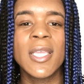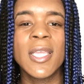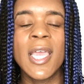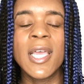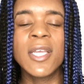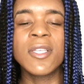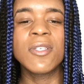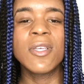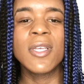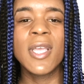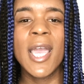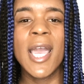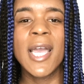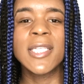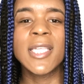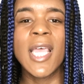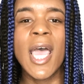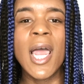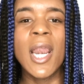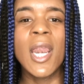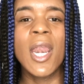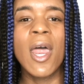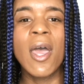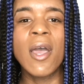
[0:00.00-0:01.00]
Yes, you guys,
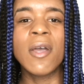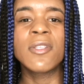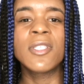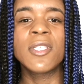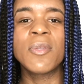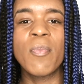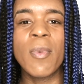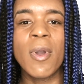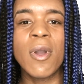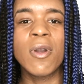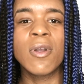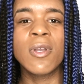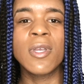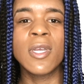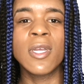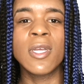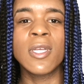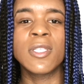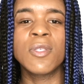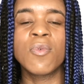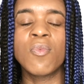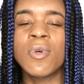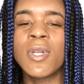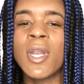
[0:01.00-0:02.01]
I love smell
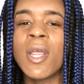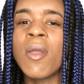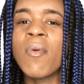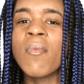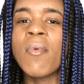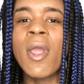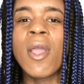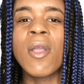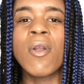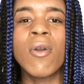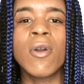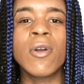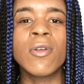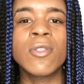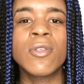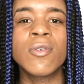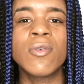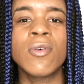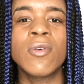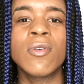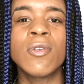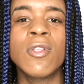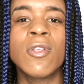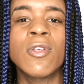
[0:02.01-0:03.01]
goods. Whenever I go
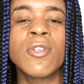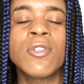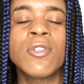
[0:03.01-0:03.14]
to